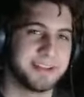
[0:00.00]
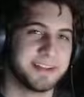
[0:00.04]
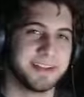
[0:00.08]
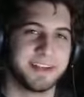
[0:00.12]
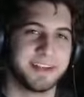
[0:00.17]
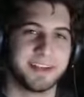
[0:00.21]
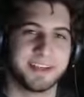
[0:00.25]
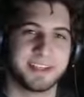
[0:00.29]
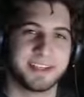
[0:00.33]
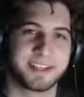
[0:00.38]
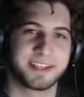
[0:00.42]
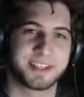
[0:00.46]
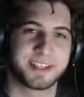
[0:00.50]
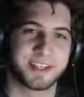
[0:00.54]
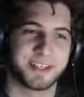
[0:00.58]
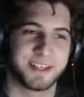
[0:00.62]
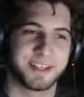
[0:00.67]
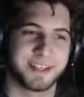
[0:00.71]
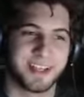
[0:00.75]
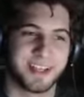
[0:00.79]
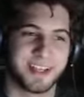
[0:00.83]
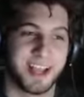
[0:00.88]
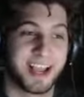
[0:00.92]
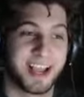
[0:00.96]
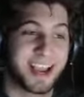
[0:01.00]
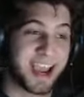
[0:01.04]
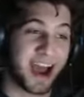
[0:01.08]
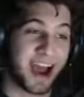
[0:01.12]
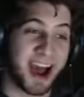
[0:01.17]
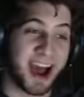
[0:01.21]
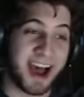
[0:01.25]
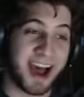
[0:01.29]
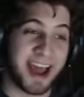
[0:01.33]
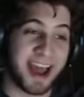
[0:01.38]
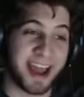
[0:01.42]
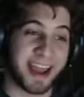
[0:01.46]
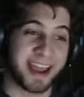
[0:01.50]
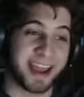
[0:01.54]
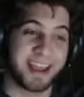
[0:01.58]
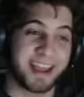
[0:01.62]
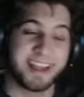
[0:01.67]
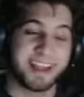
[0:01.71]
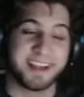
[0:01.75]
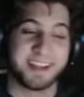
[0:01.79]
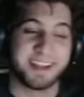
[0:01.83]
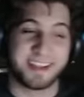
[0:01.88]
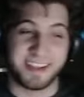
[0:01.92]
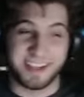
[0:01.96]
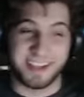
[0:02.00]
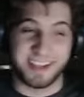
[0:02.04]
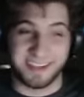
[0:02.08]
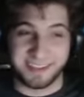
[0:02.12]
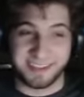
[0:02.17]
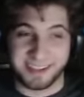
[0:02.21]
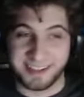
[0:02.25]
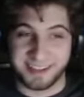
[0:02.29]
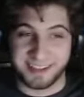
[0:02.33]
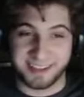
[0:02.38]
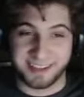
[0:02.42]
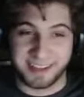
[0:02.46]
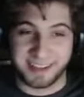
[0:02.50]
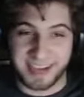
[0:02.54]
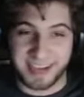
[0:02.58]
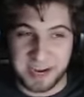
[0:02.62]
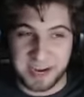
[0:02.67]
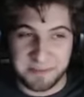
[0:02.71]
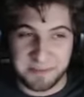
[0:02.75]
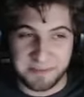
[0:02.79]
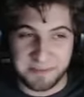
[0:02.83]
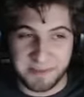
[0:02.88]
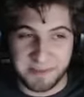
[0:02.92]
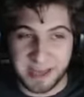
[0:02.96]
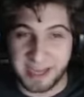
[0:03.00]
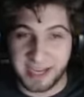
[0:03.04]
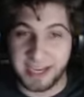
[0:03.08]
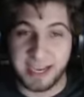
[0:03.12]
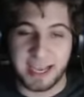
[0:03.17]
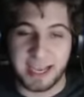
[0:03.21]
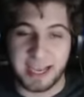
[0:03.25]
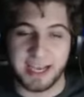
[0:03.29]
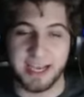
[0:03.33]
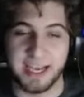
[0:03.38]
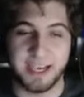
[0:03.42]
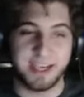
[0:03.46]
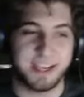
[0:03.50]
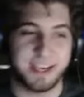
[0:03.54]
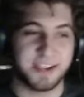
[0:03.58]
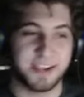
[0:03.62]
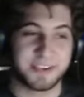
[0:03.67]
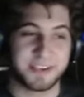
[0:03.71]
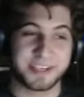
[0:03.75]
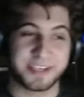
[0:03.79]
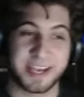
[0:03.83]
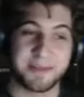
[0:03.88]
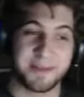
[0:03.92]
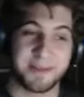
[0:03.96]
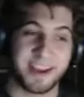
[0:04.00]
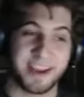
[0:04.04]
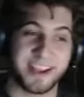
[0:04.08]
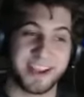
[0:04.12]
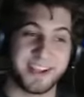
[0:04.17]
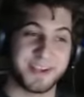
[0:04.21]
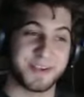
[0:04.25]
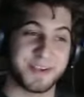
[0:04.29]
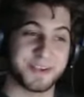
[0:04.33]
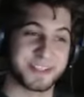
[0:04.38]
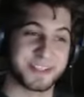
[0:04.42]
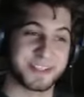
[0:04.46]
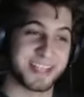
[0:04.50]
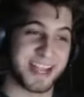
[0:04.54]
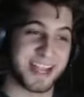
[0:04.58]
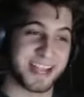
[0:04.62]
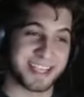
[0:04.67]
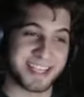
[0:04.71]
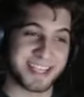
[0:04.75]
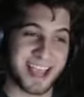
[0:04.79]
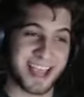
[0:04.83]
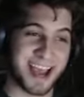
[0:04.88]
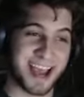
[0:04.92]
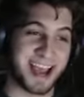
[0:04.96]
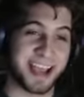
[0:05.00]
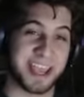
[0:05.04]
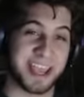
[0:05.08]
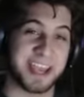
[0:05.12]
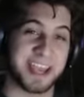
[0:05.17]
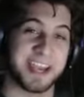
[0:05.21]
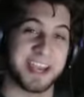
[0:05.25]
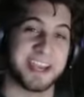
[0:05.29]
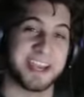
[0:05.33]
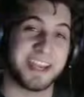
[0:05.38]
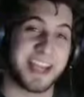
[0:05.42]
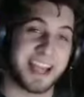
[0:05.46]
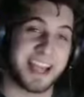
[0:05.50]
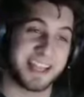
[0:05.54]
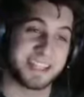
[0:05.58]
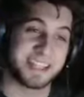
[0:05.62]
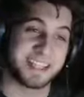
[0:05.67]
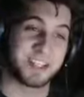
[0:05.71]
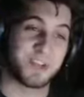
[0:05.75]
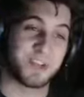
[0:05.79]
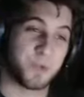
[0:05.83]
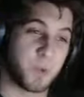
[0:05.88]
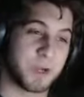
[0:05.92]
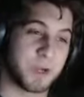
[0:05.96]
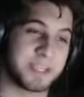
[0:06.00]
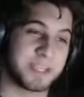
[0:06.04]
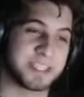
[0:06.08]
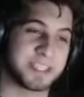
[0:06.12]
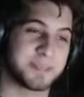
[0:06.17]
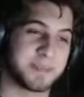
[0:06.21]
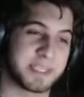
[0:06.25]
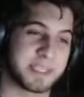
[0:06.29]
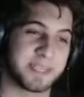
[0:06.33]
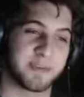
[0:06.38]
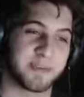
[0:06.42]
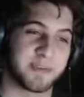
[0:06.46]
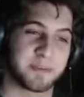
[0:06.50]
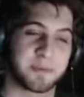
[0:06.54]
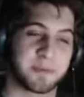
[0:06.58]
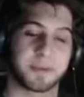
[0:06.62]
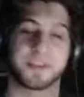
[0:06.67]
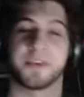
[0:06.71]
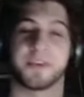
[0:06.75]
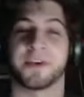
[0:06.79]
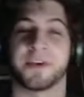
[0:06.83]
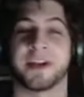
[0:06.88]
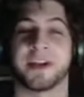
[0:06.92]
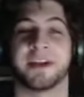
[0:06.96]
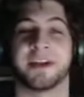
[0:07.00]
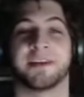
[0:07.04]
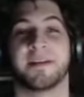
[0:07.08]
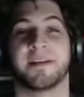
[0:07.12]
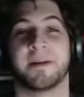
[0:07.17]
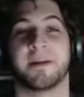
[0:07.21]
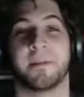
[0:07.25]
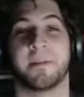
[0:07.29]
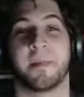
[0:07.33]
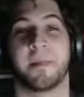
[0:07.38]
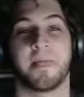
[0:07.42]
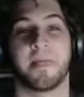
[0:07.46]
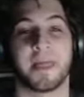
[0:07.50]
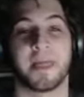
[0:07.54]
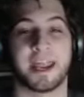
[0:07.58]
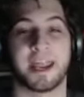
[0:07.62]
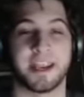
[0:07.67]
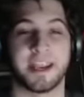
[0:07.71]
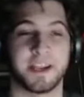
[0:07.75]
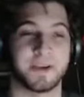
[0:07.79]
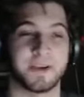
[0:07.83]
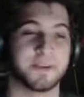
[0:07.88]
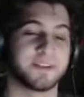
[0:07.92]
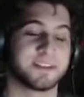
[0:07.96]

So, Kai, the name, any username that I use that has Kai in it has one specific persona. that I use.